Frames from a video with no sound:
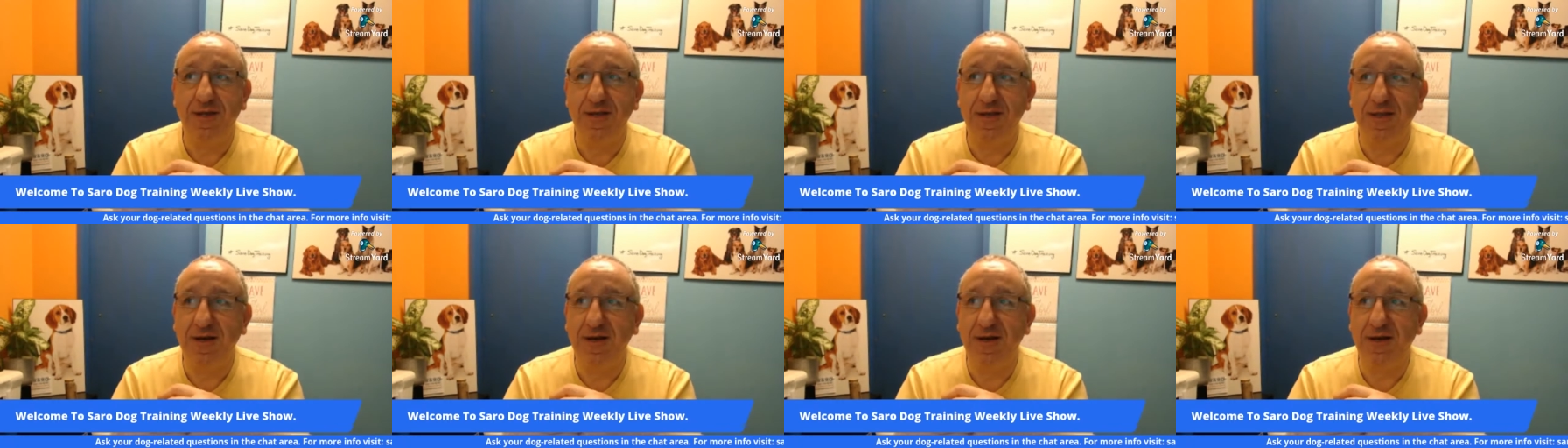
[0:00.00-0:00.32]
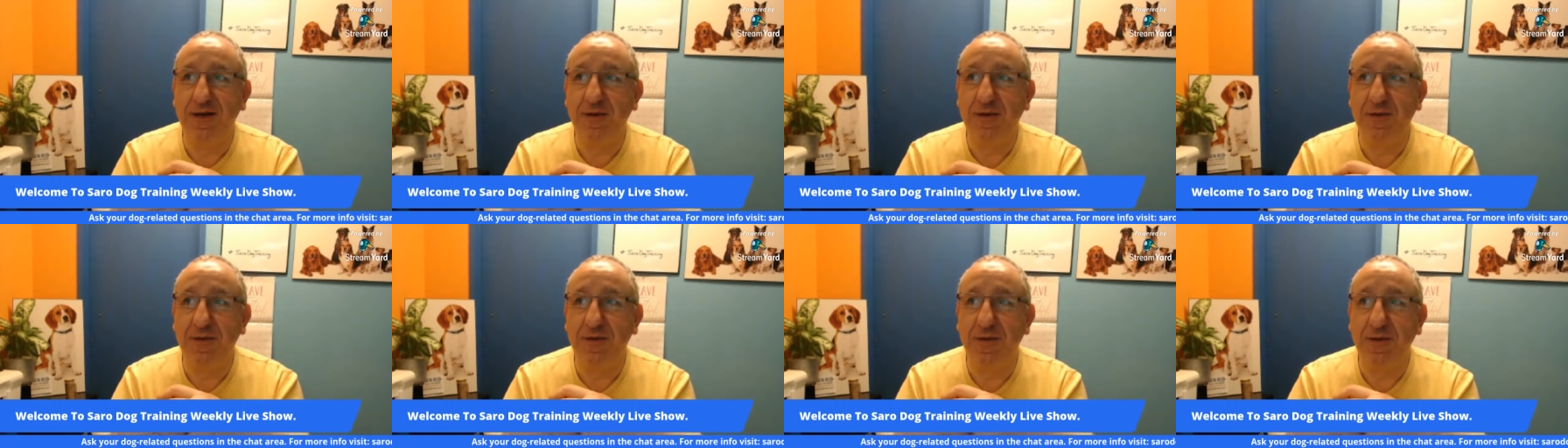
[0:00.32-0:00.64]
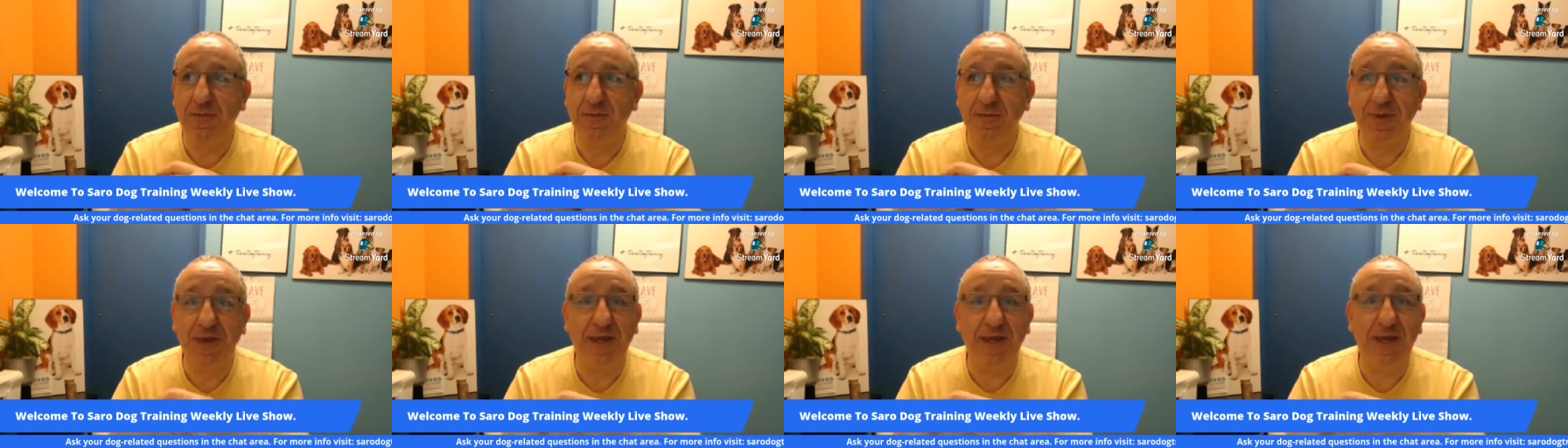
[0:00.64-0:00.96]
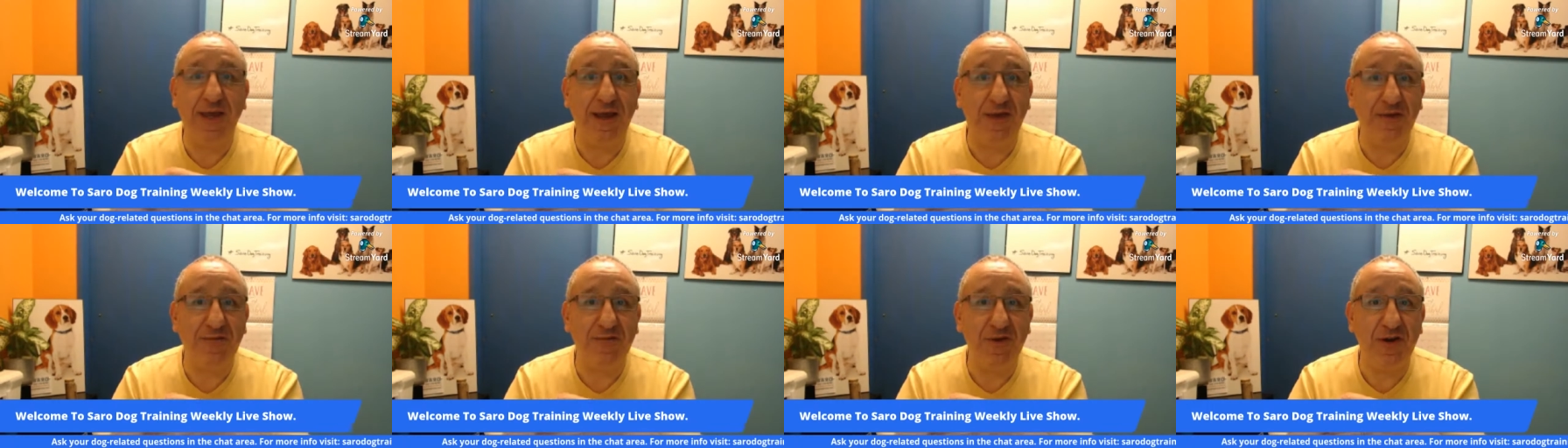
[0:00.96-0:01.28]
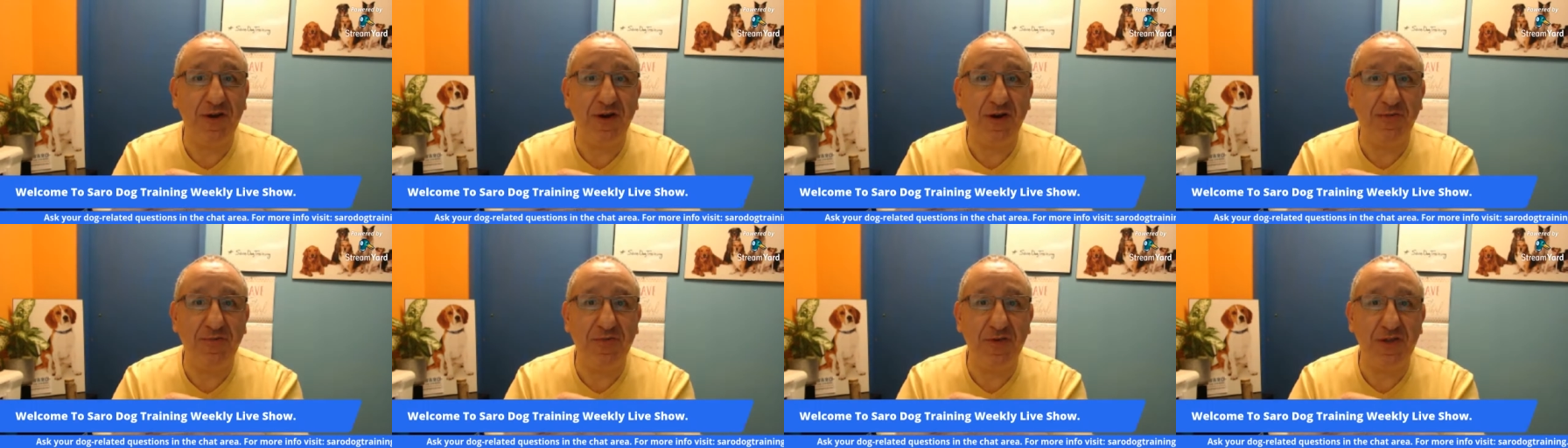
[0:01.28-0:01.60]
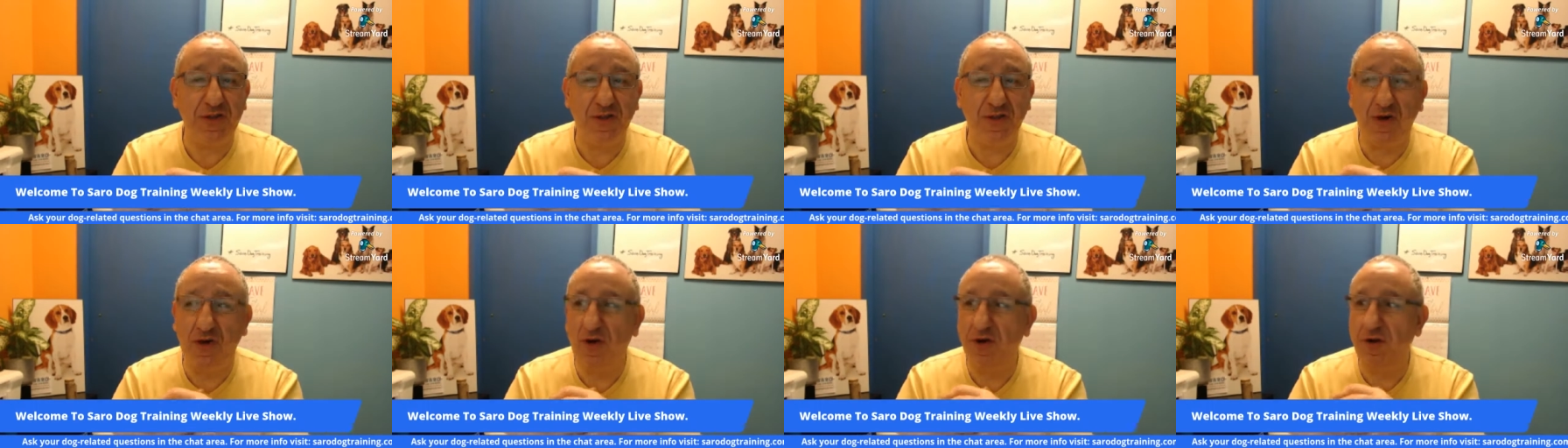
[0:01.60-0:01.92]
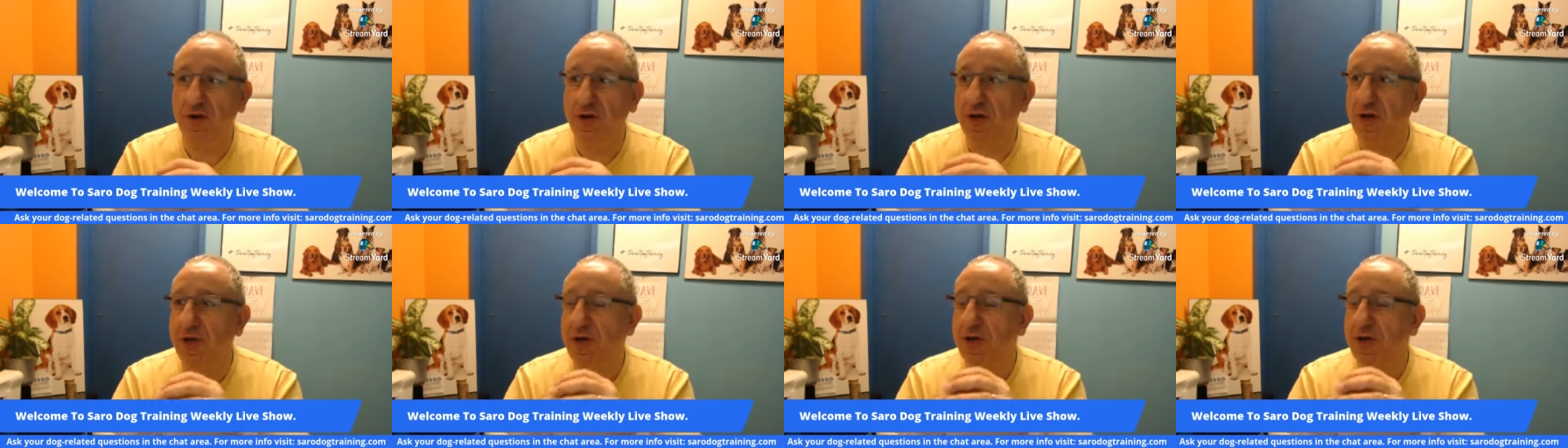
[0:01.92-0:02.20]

the the behavior of a dog.